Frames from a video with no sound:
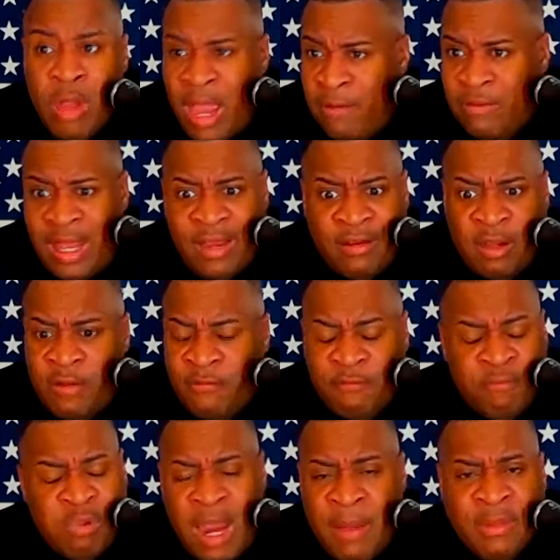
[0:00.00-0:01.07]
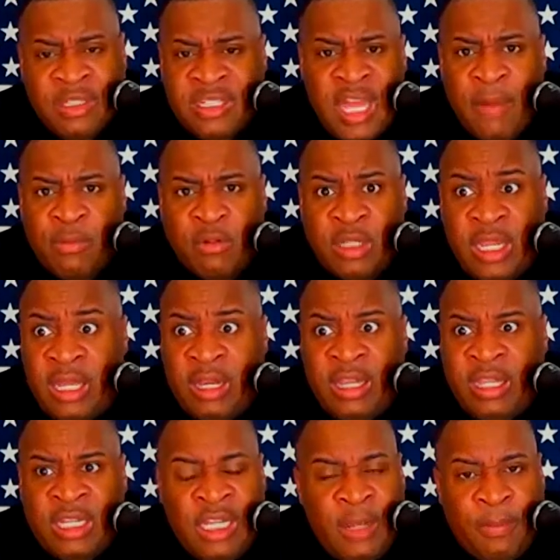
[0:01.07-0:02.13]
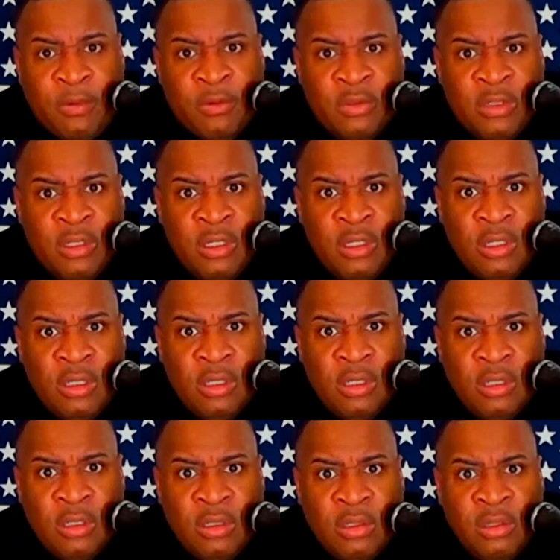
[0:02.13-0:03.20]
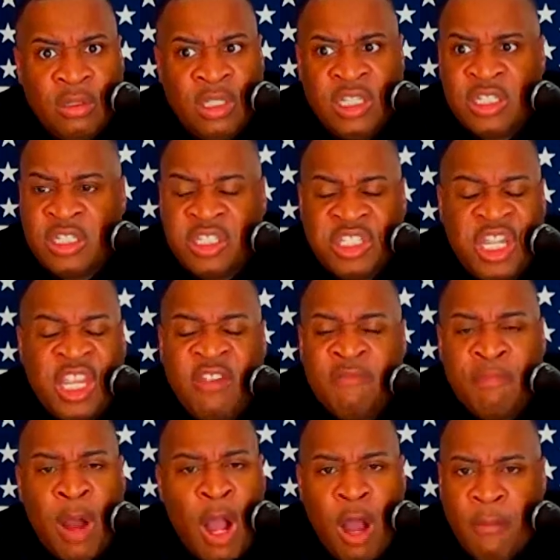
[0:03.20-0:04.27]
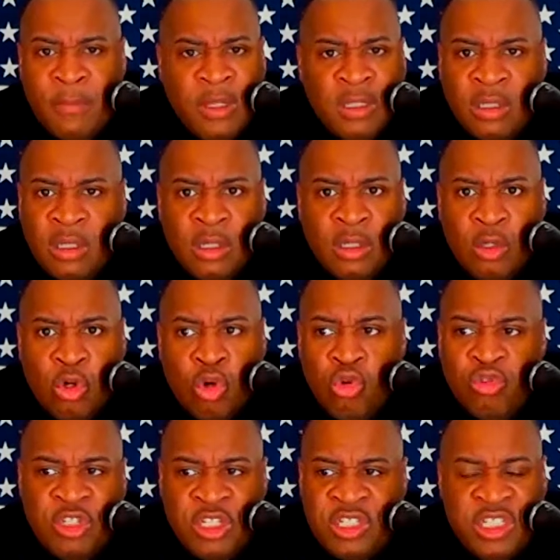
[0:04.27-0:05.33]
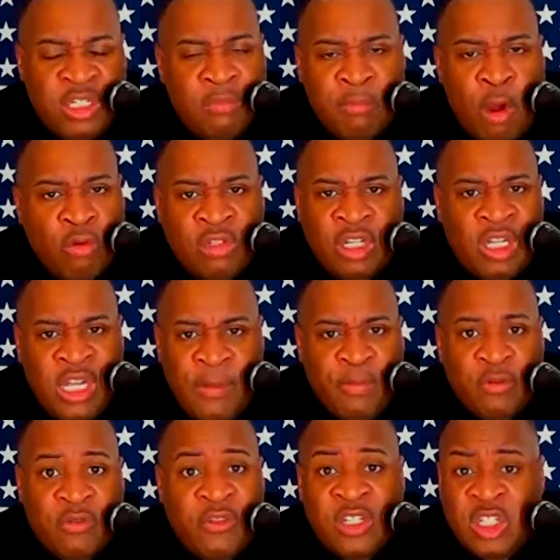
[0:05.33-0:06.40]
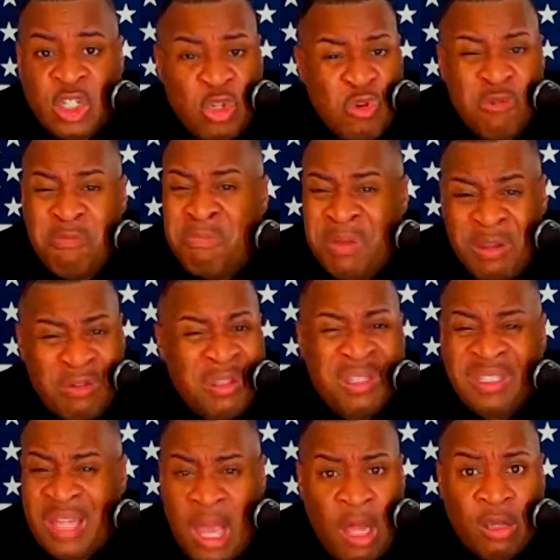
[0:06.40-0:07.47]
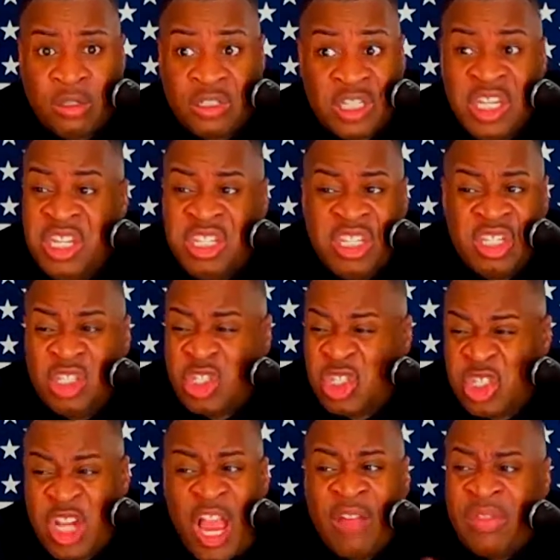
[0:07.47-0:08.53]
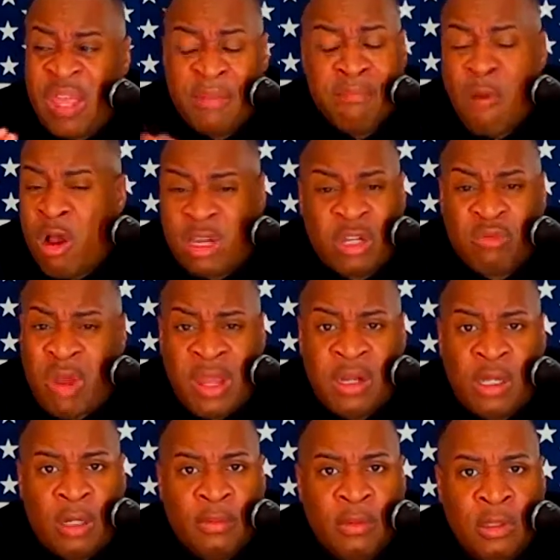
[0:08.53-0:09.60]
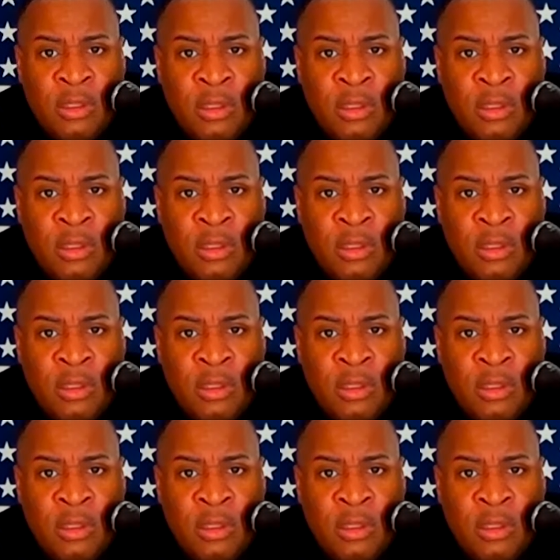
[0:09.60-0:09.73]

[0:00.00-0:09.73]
have like prime example, the LA Clippers. This Steve Ballmer, who's just sitting and bought the Clippers for $2 billion. He just shot that market right up.